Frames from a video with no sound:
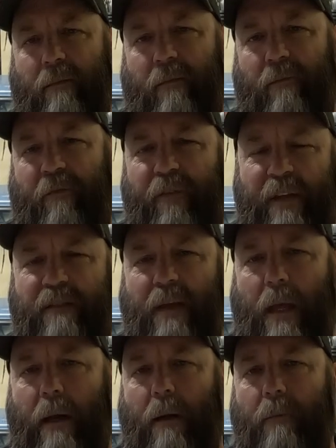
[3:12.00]
fix
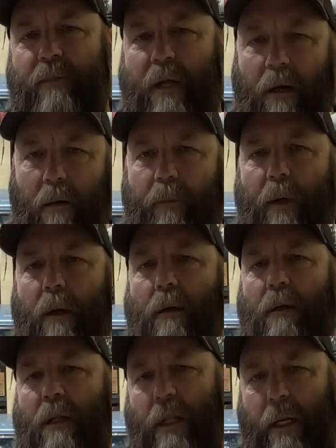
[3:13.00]
that up, tear it
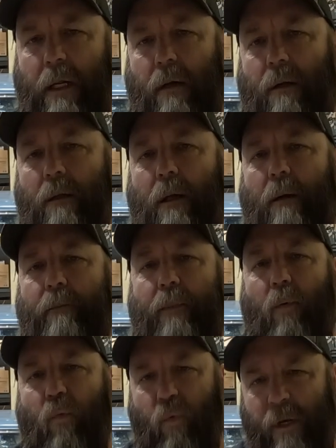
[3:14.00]
apart, clean it all up,
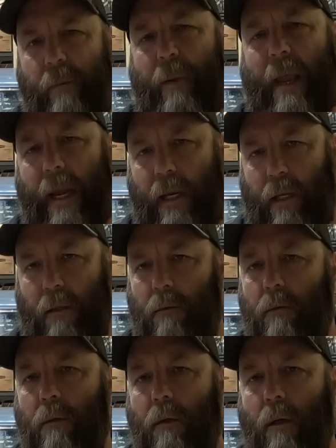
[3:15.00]
repaint it.
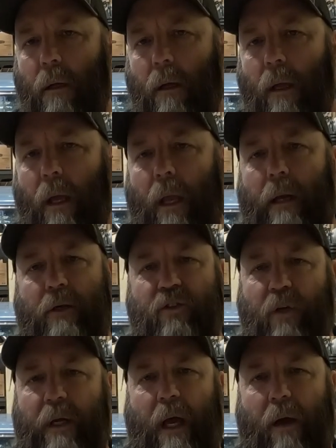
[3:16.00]
And I'll
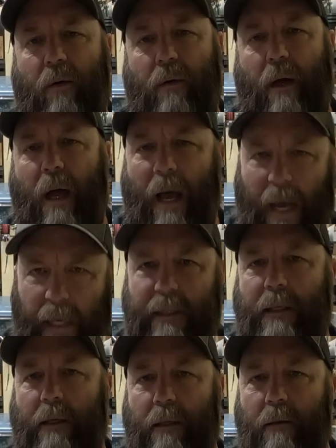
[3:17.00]
show you how I
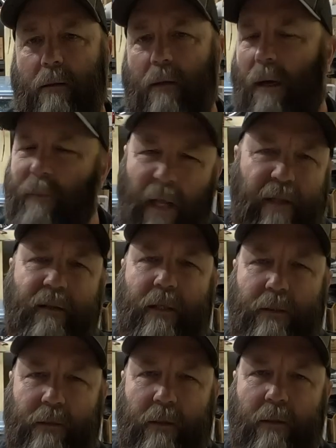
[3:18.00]
did it. I'm not a
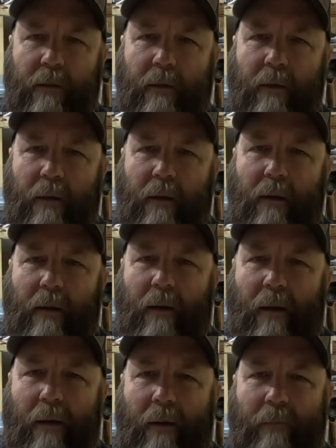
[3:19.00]
teacher.
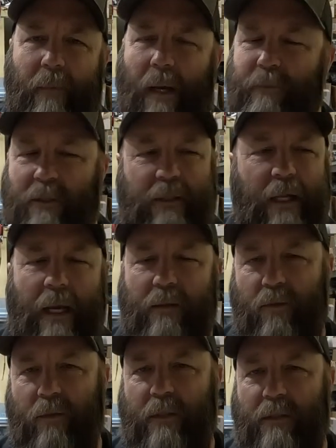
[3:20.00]
I'm just a guy
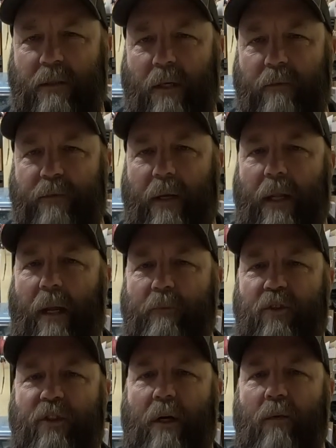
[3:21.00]
doing this stuff, and I'm
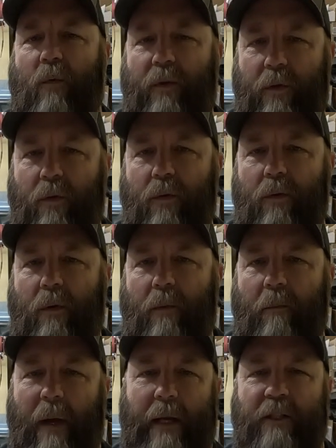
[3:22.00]
sharing with you
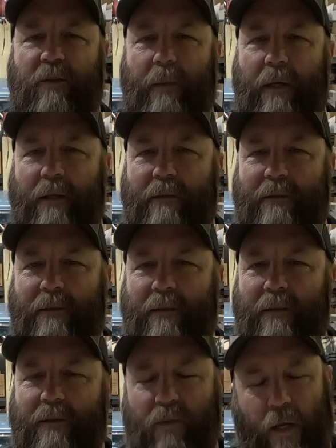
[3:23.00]
my experience.
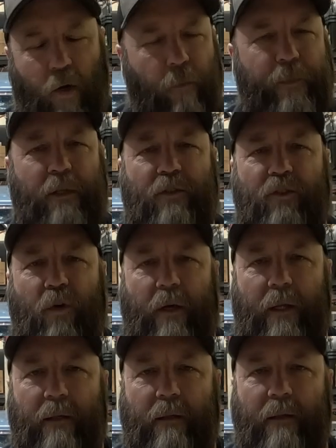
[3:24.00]
So I hope you enjoy
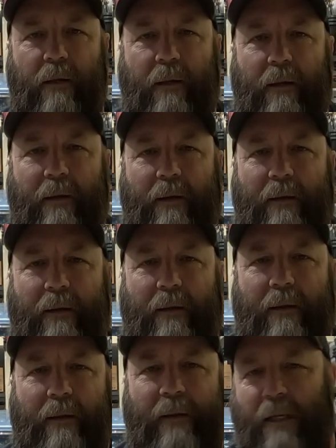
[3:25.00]
it.
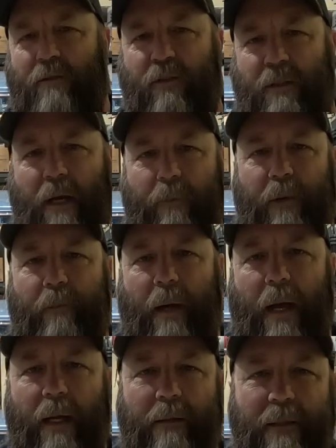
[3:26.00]
Thanks for stopping
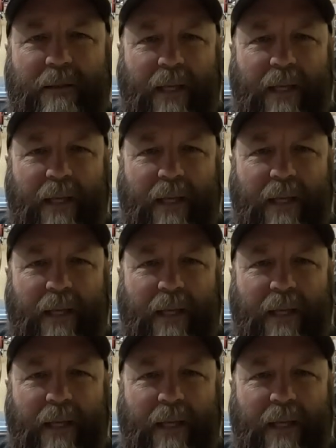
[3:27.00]
by, and let's